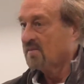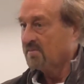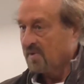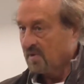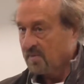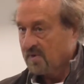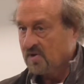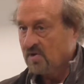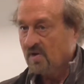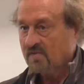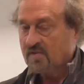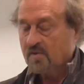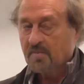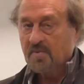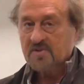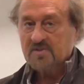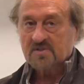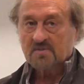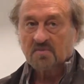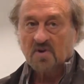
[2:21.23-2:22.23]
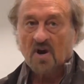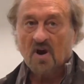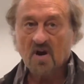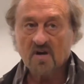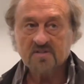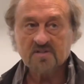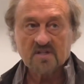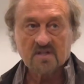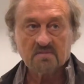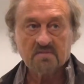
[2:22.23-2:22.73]
but we do have to put some
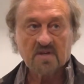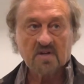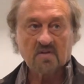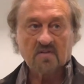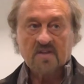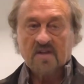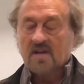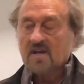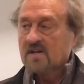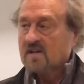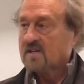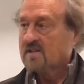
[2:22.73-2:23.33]
cars in the middle then,